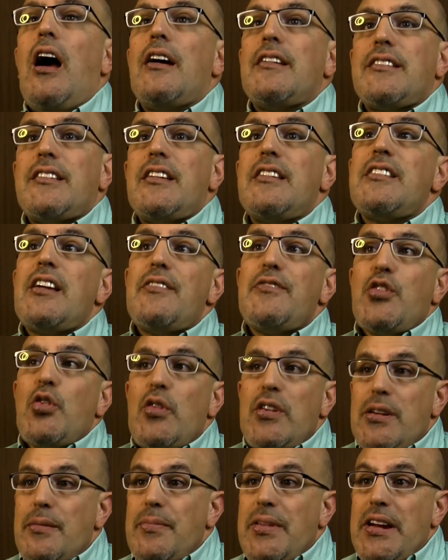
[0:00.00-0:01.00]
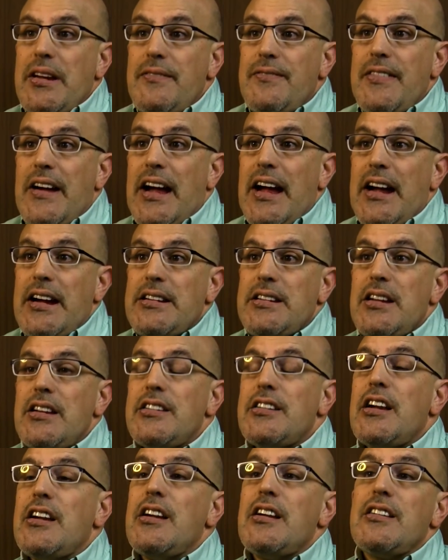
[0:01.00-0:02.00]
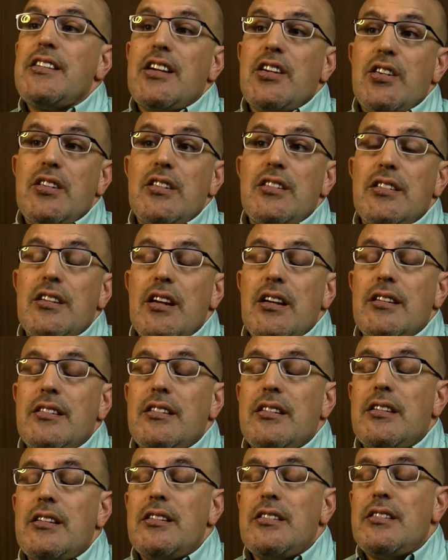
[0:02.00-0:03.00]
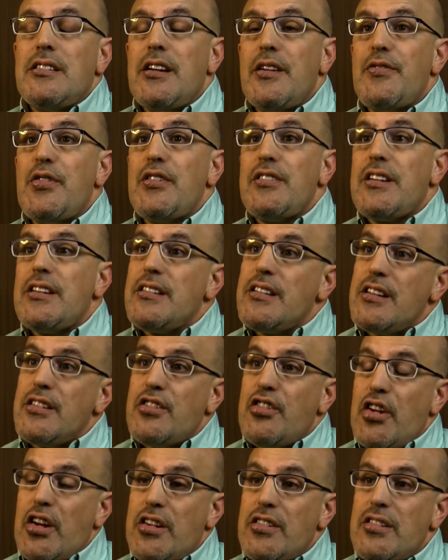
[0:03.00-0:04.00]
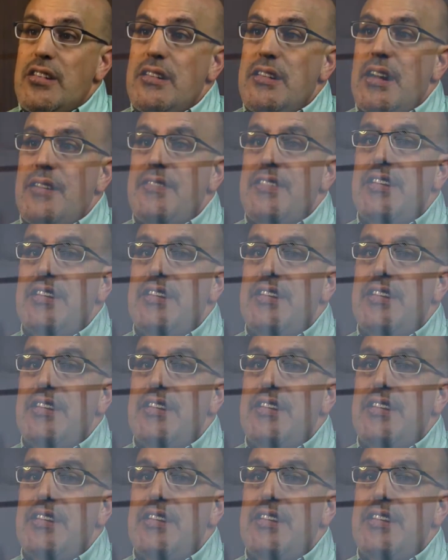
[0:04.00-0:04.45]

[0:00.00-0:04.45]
Since I've joined the PFAC, the differences and changes I've